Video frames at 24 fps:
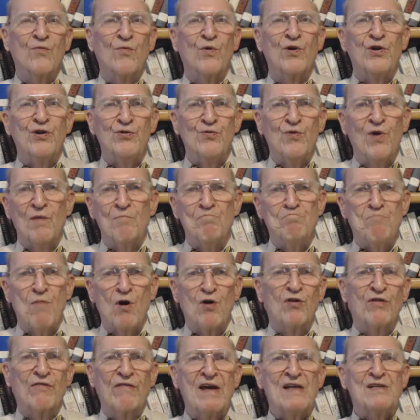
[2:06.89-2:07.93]
were you a
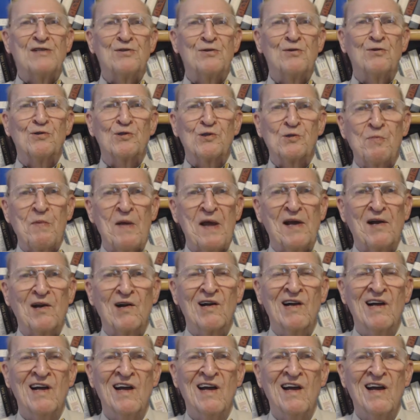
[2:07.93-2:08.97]
motivational
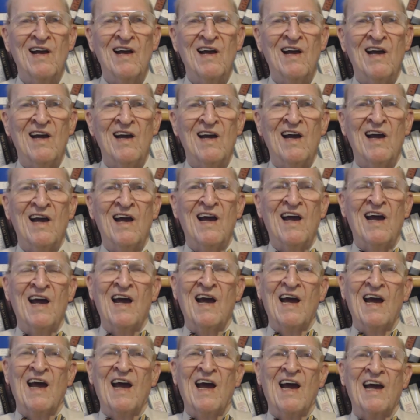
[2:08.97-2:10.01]
speaker?
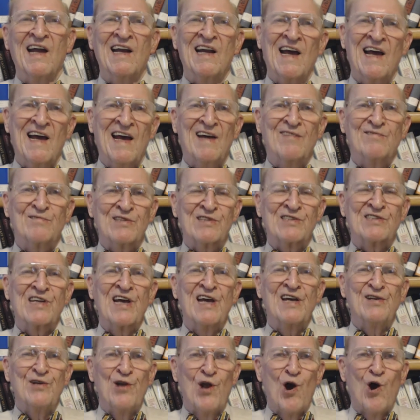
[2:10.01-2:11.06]
And I have to
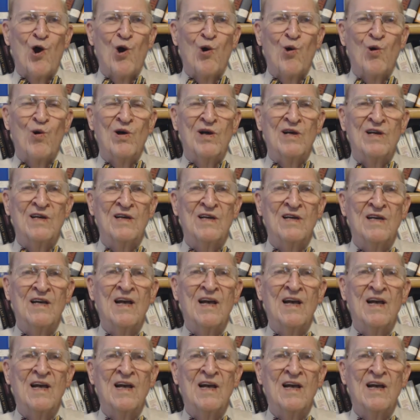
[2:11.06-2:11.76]
say no,